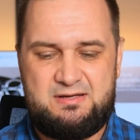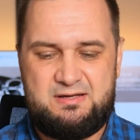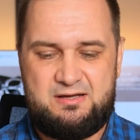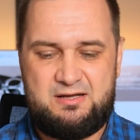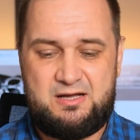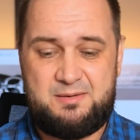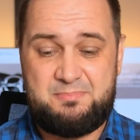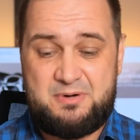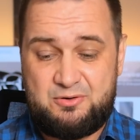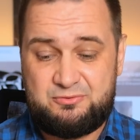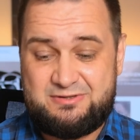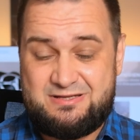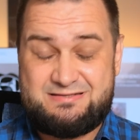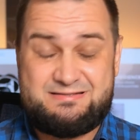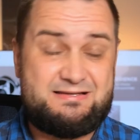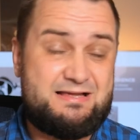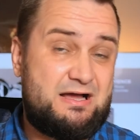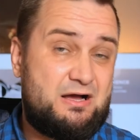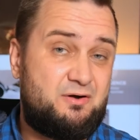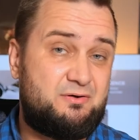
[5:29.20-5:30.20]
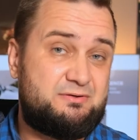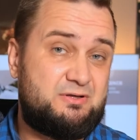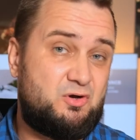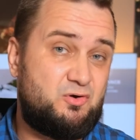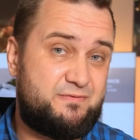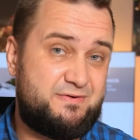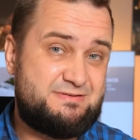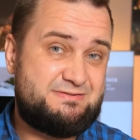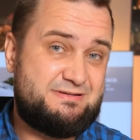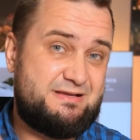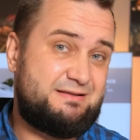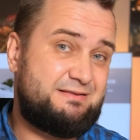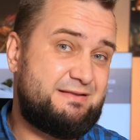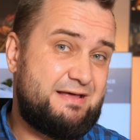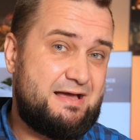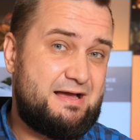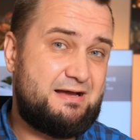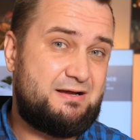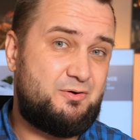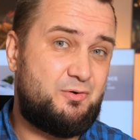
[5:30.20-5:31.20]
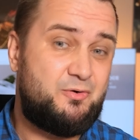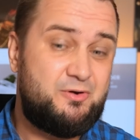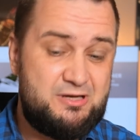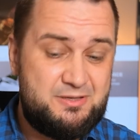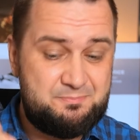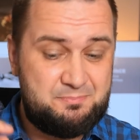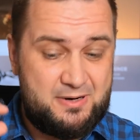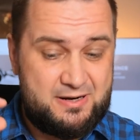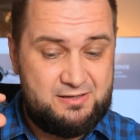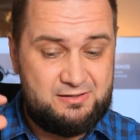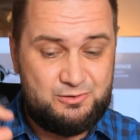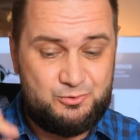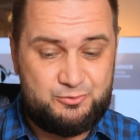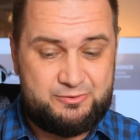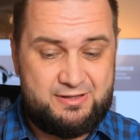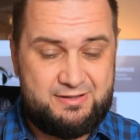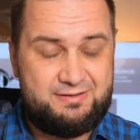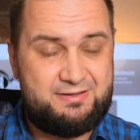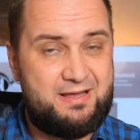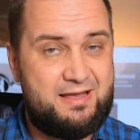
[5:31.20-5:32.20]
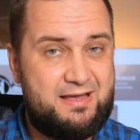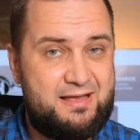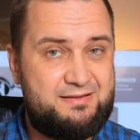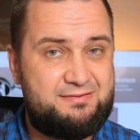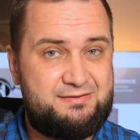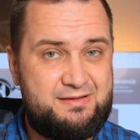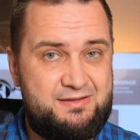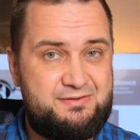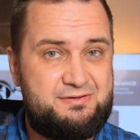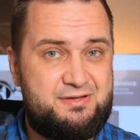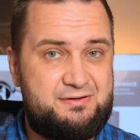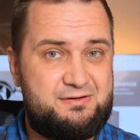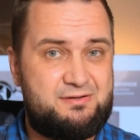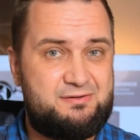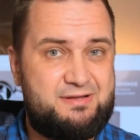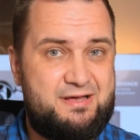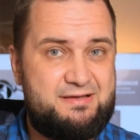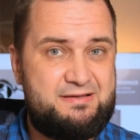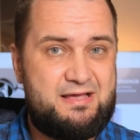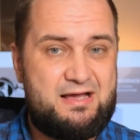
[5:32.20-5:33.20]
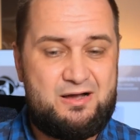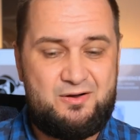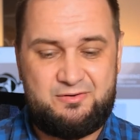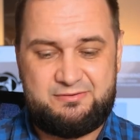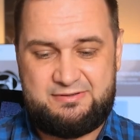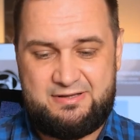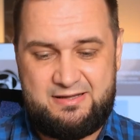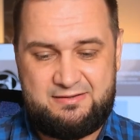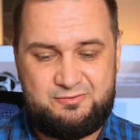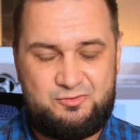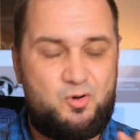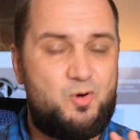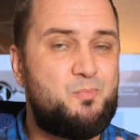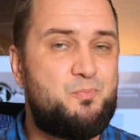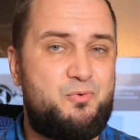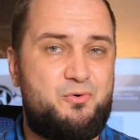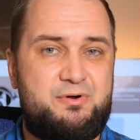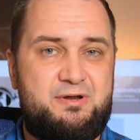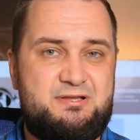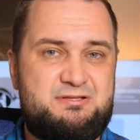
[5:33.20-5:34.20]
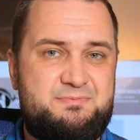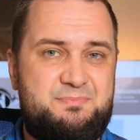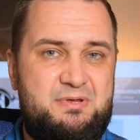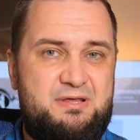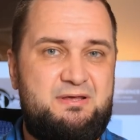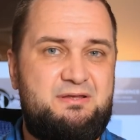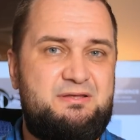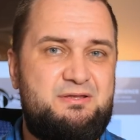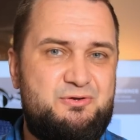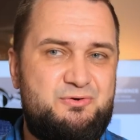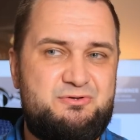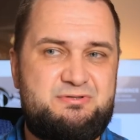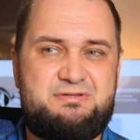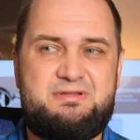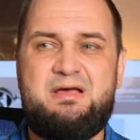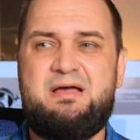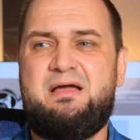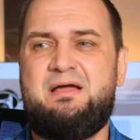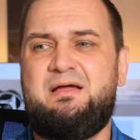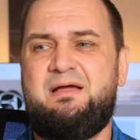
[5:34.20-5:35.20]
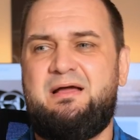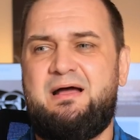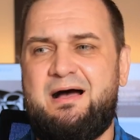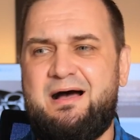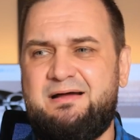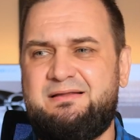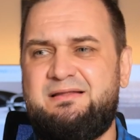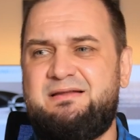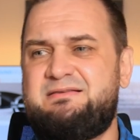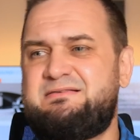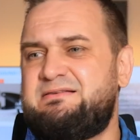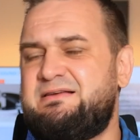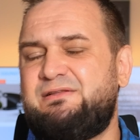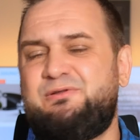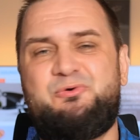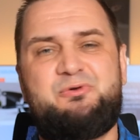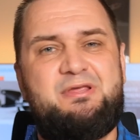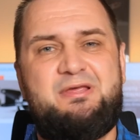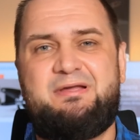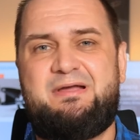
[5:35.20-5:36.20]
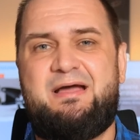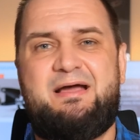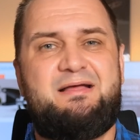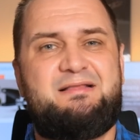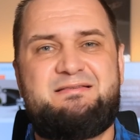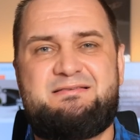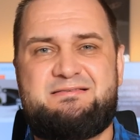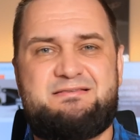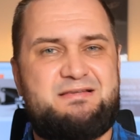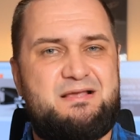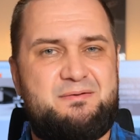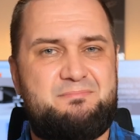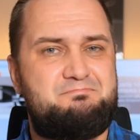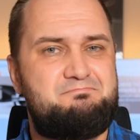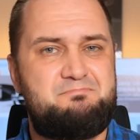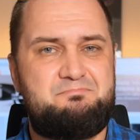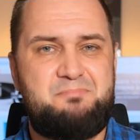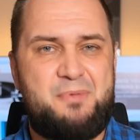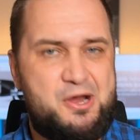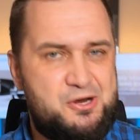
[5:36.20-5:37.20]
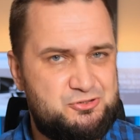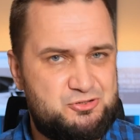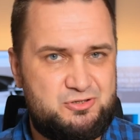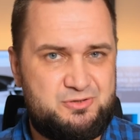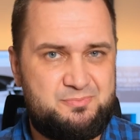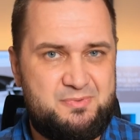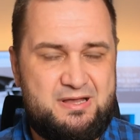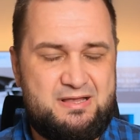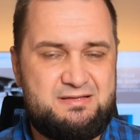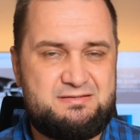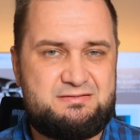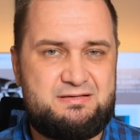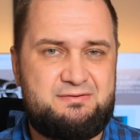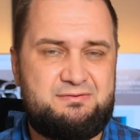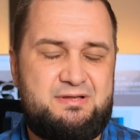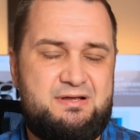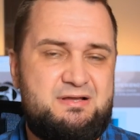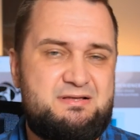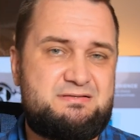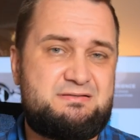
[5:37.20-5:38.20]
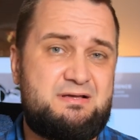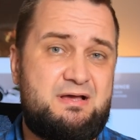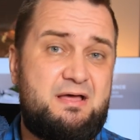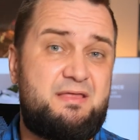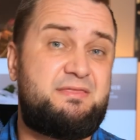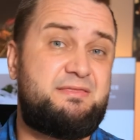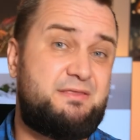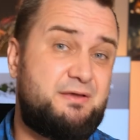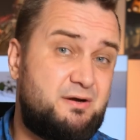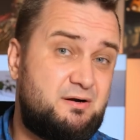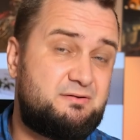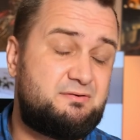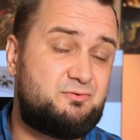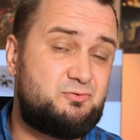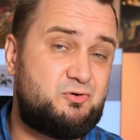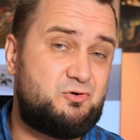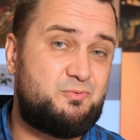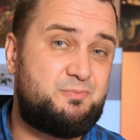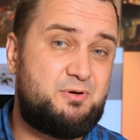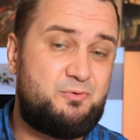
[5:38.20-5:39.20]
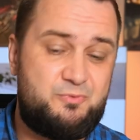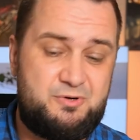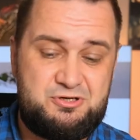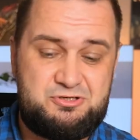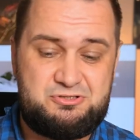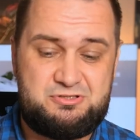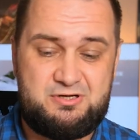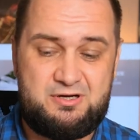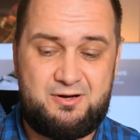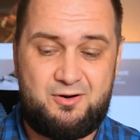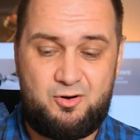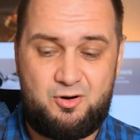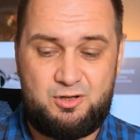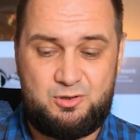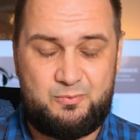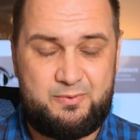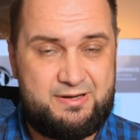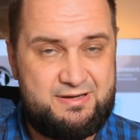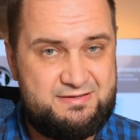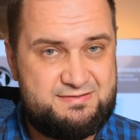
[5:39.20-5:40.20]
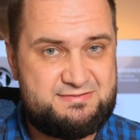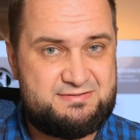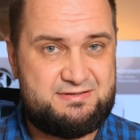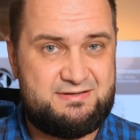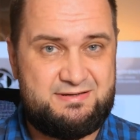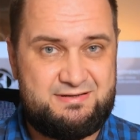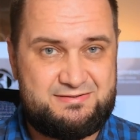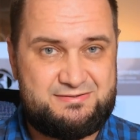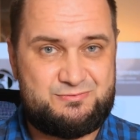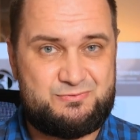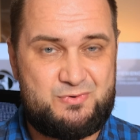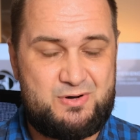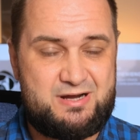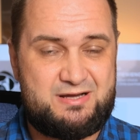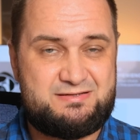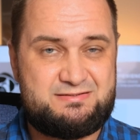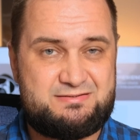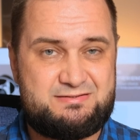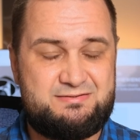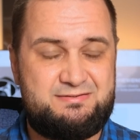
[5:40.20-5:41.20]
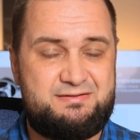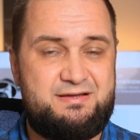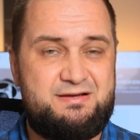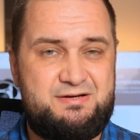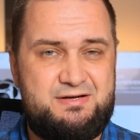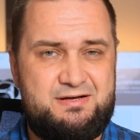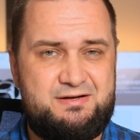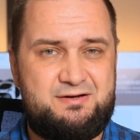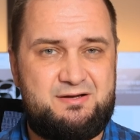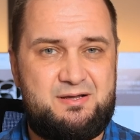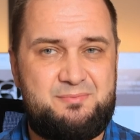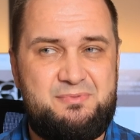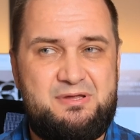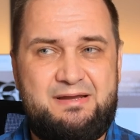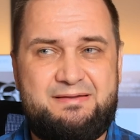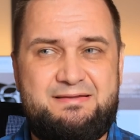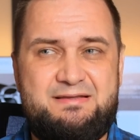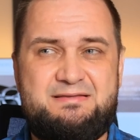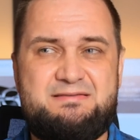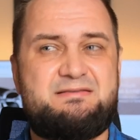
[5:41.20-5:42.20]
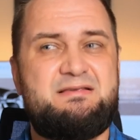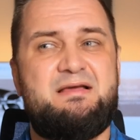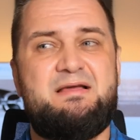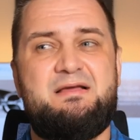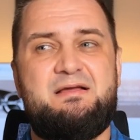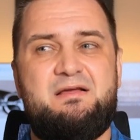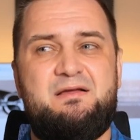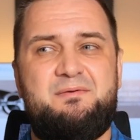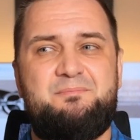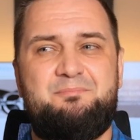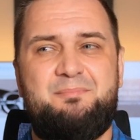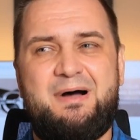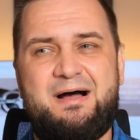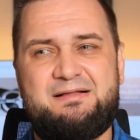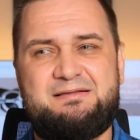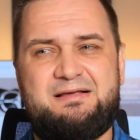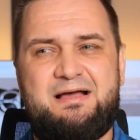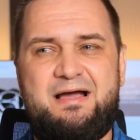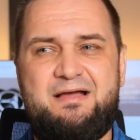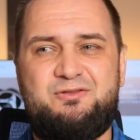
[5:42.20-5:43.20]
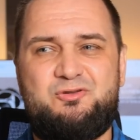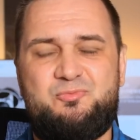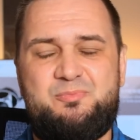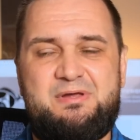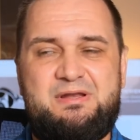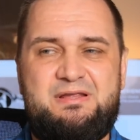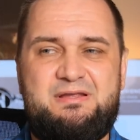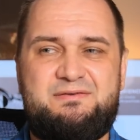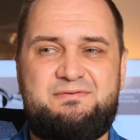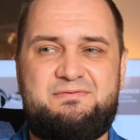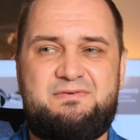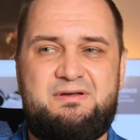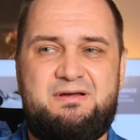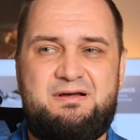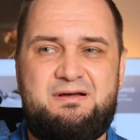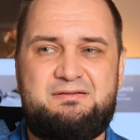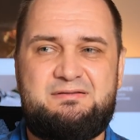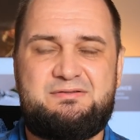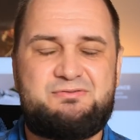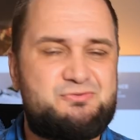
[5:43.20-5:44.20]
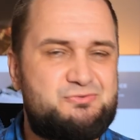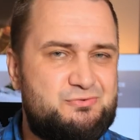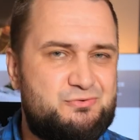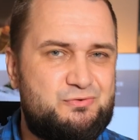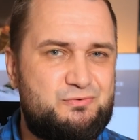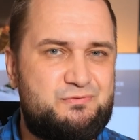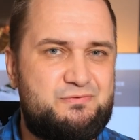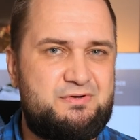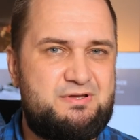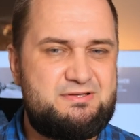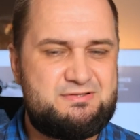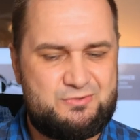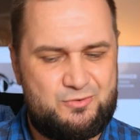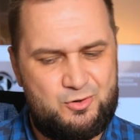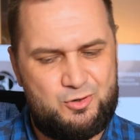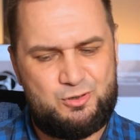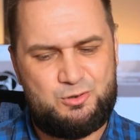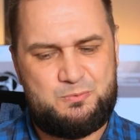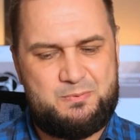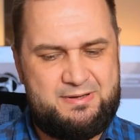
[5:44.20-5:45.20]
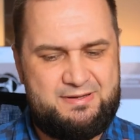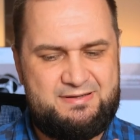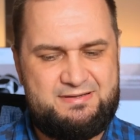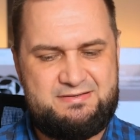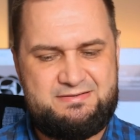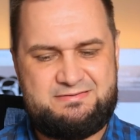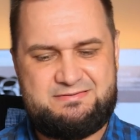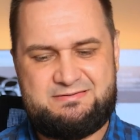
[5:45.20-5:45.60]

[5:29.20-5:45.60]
about the sound of a set DAC only by looking at the internal layout and components being used. Others are looking at some measurements, and there's a third group which always trusts their hearing abilities. But I do believe the truth is always